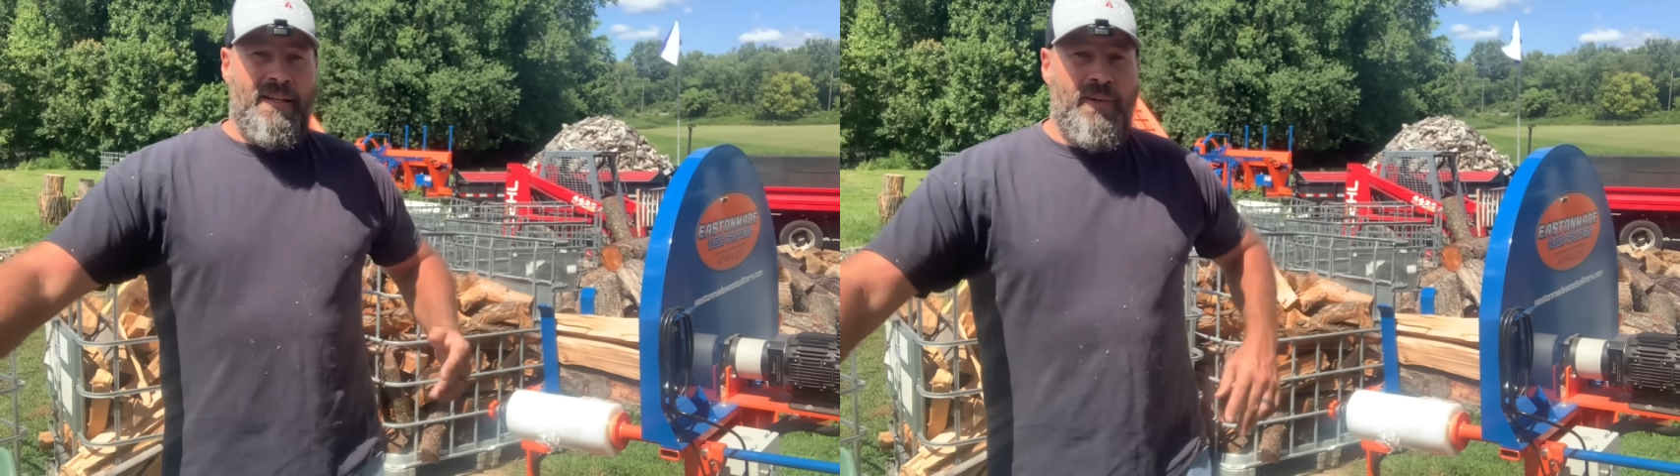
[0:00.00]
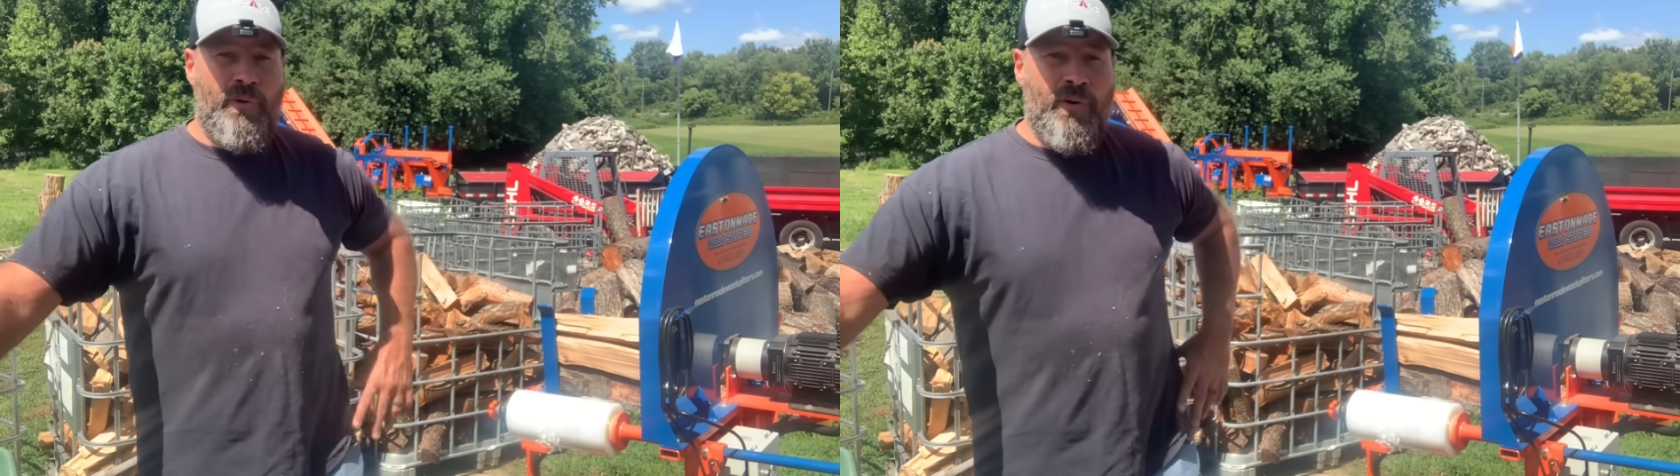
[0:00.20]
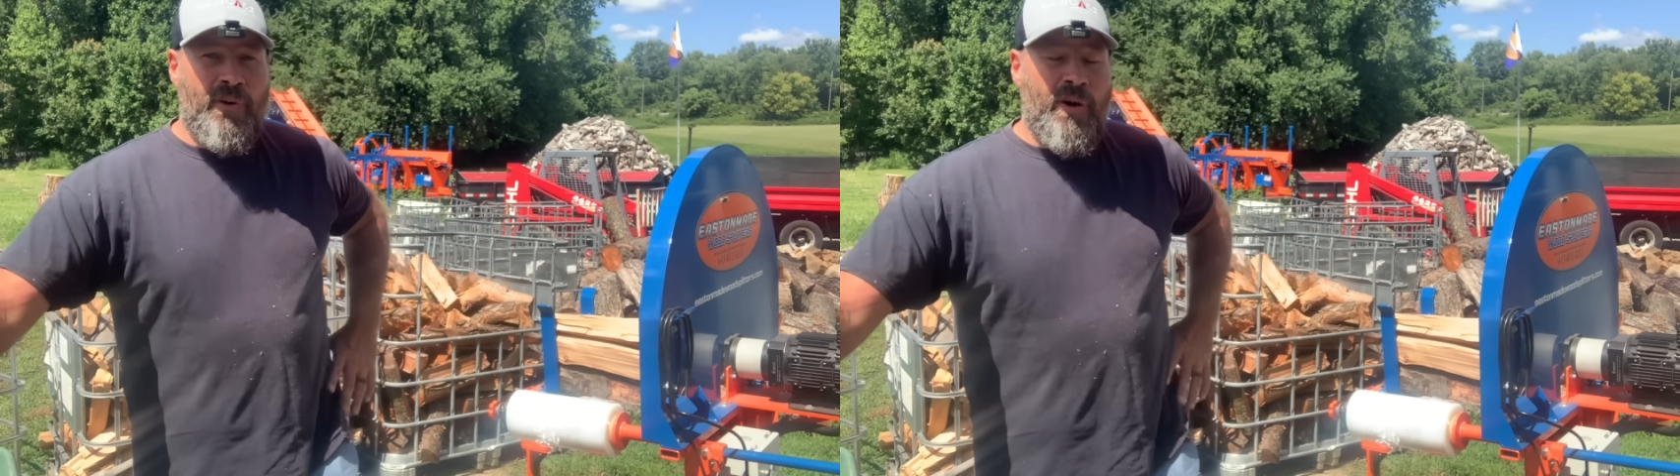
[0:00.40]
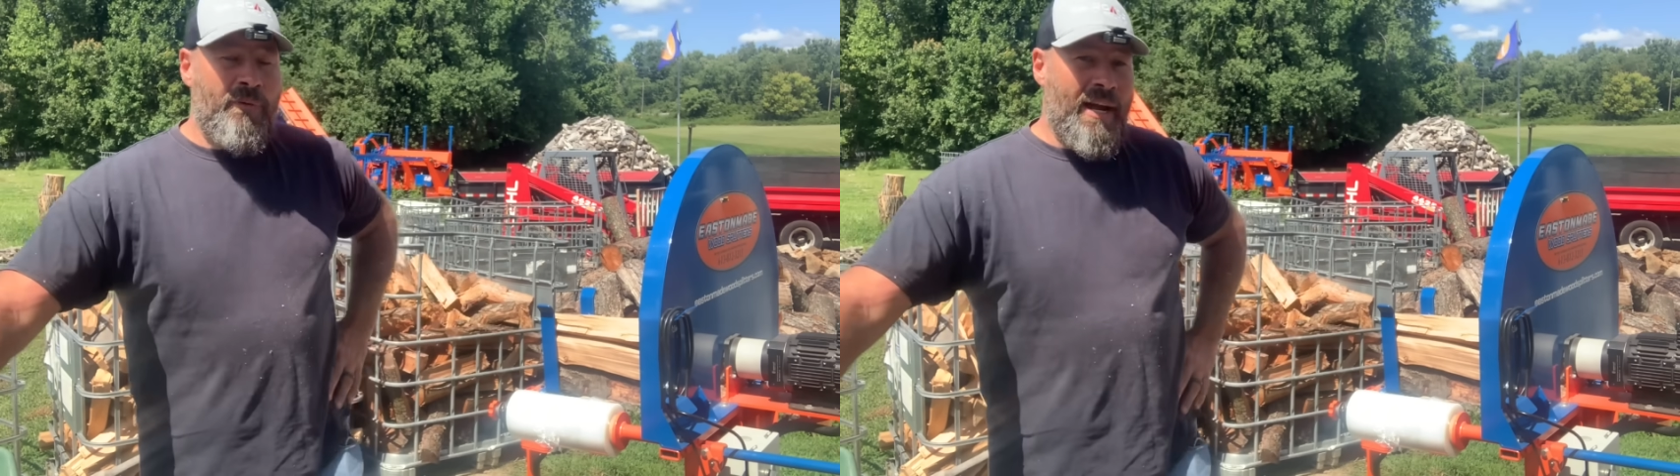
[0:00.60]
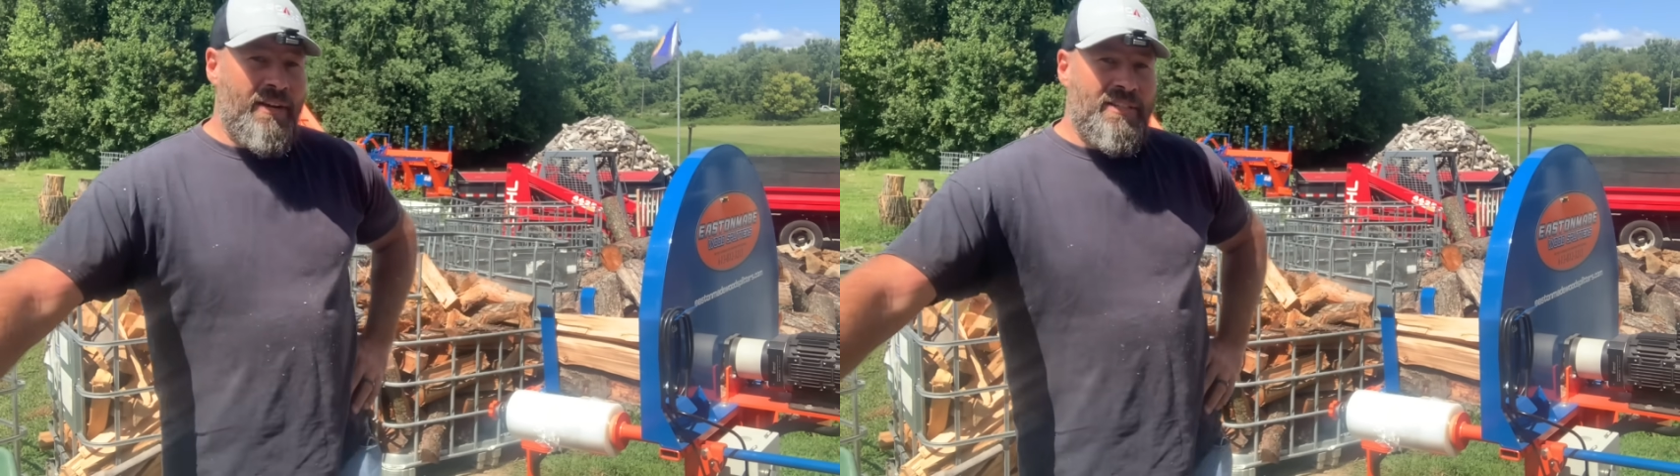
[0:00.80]
or
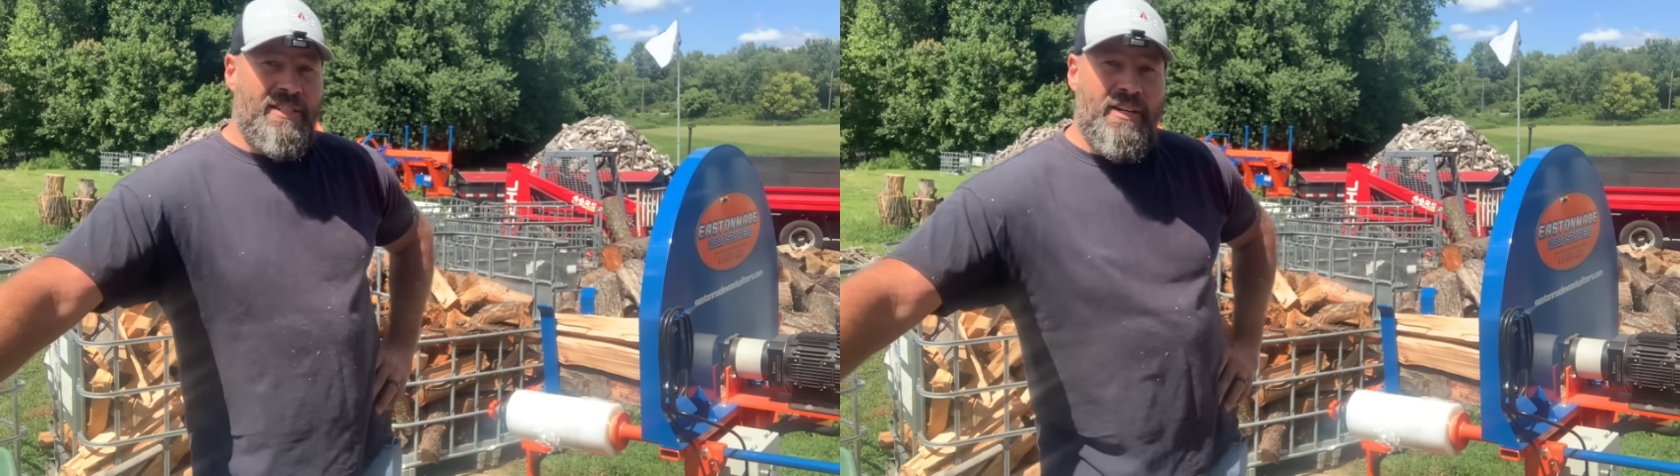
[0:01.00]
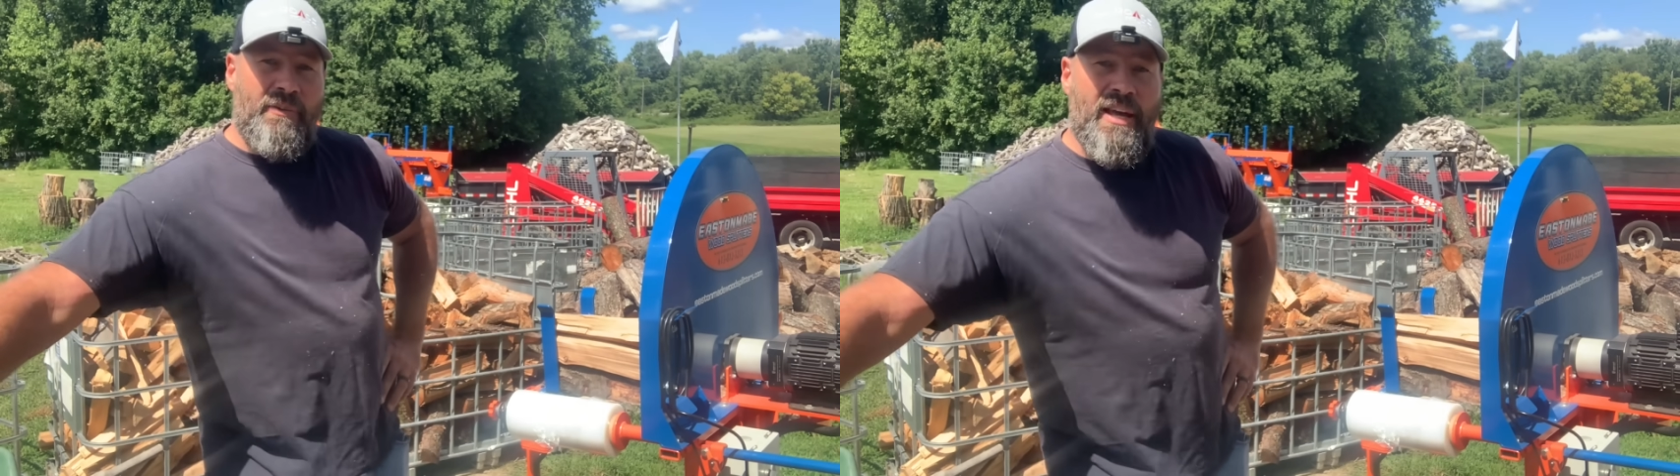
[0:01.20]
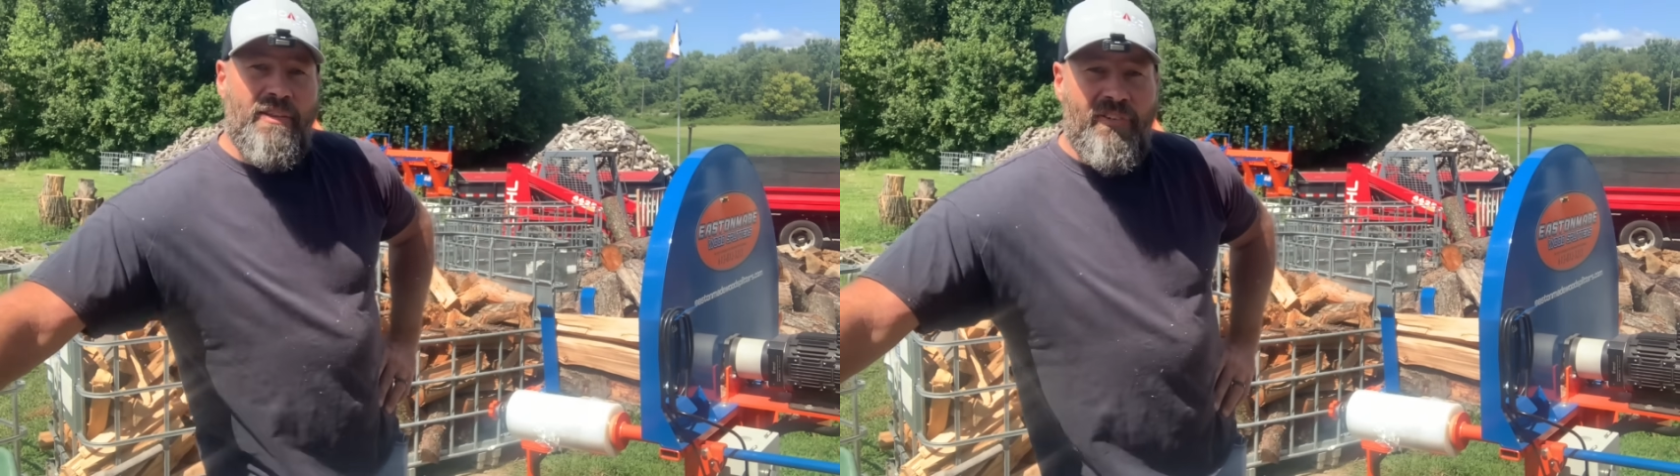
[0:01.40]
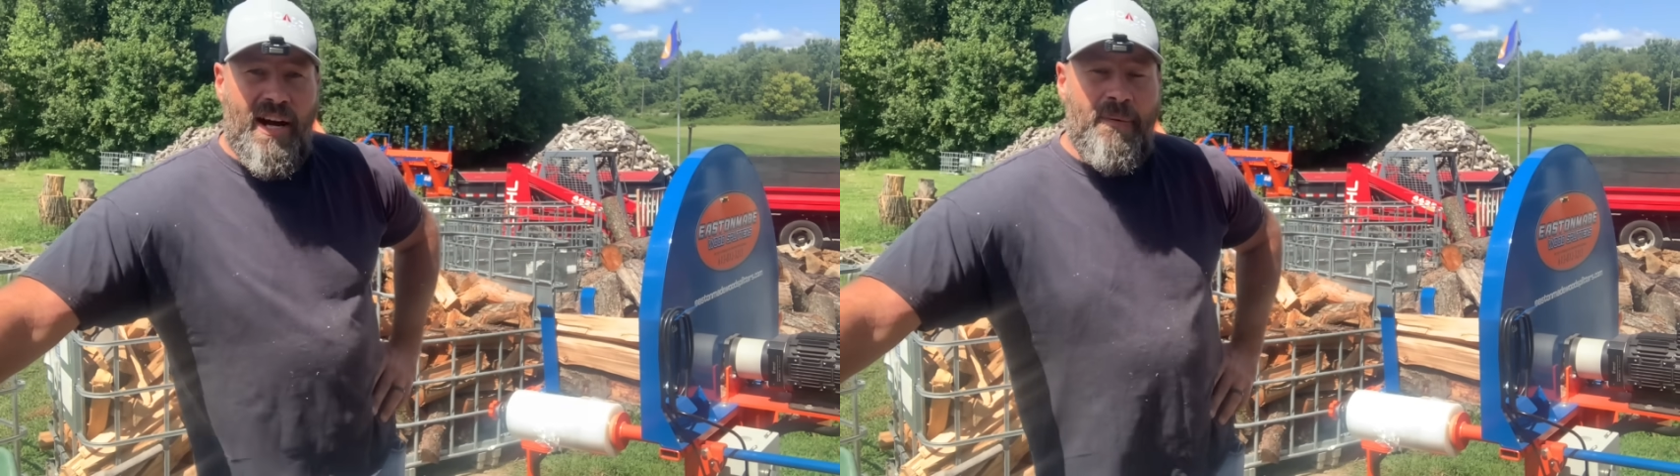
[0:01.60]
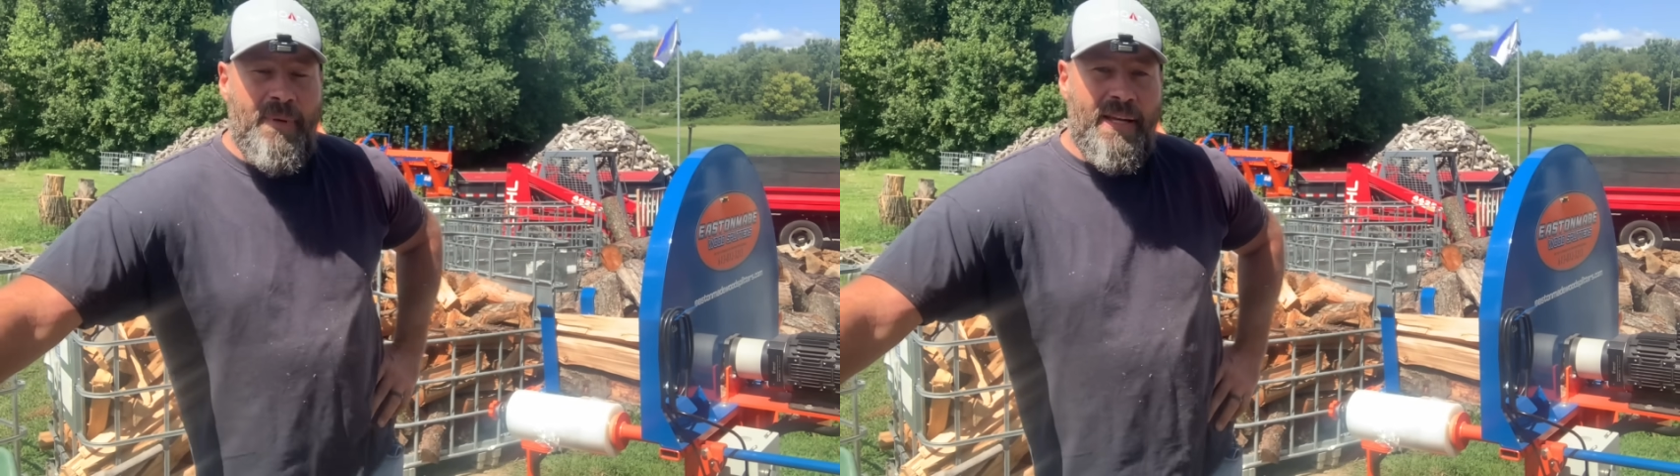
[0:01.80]
sitting around the
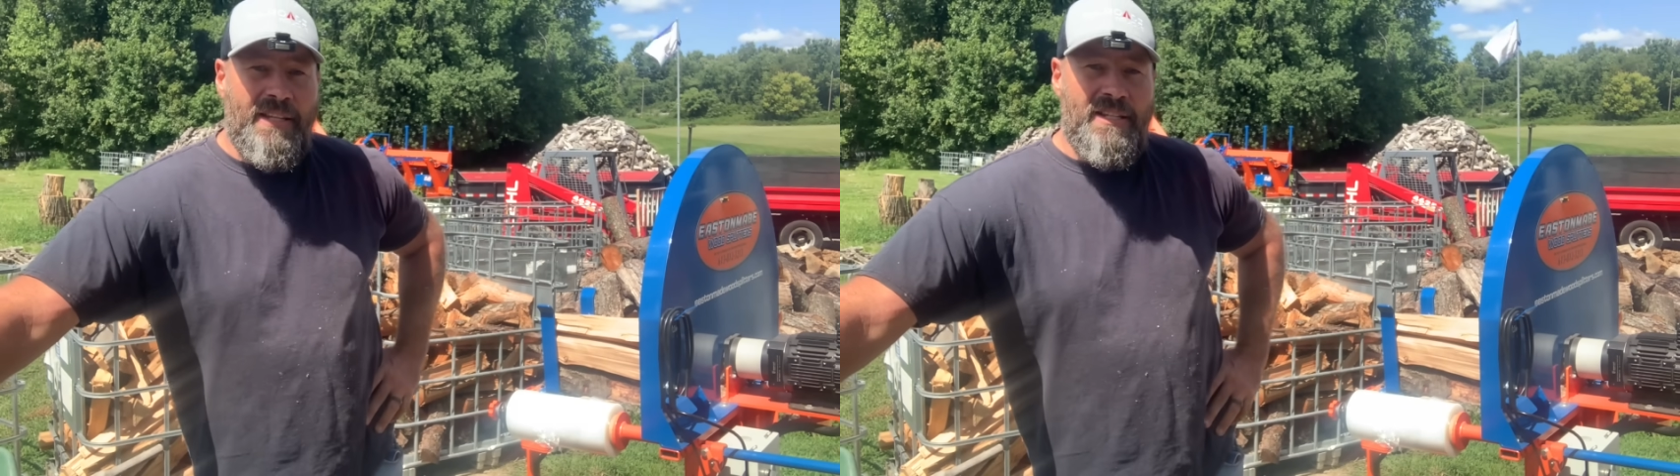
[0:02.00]
fire pit,